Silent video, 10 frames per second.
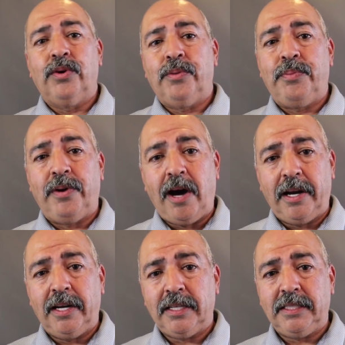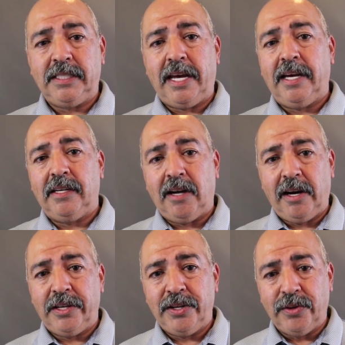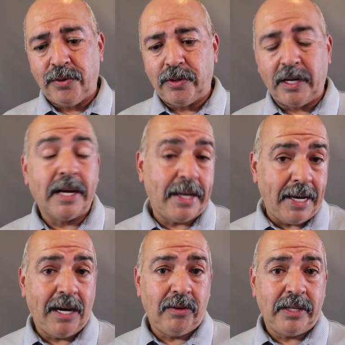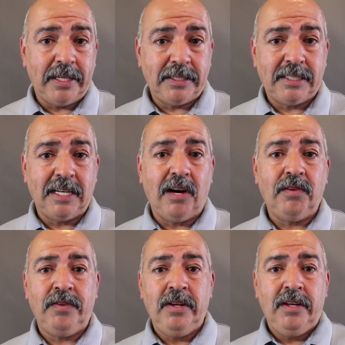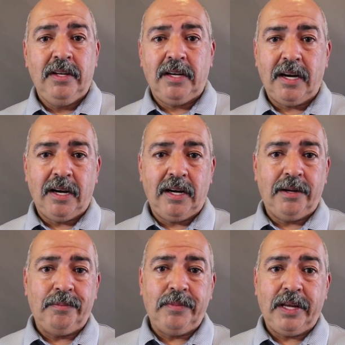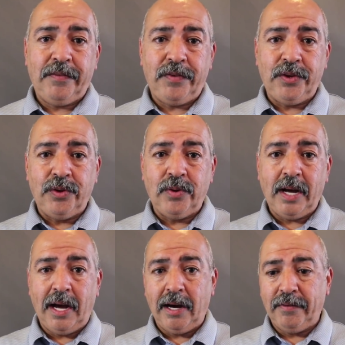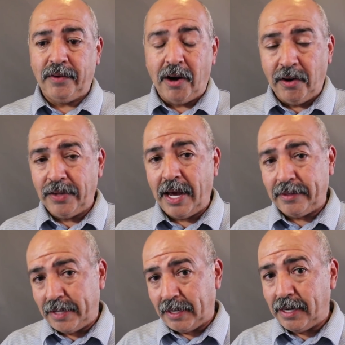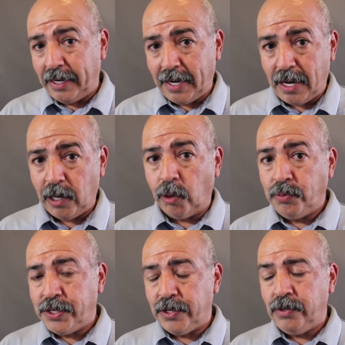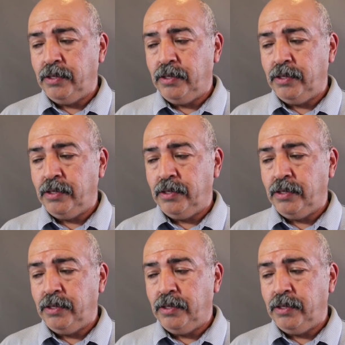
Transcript: products and on your account itself? If you have all that, that kind of helps you.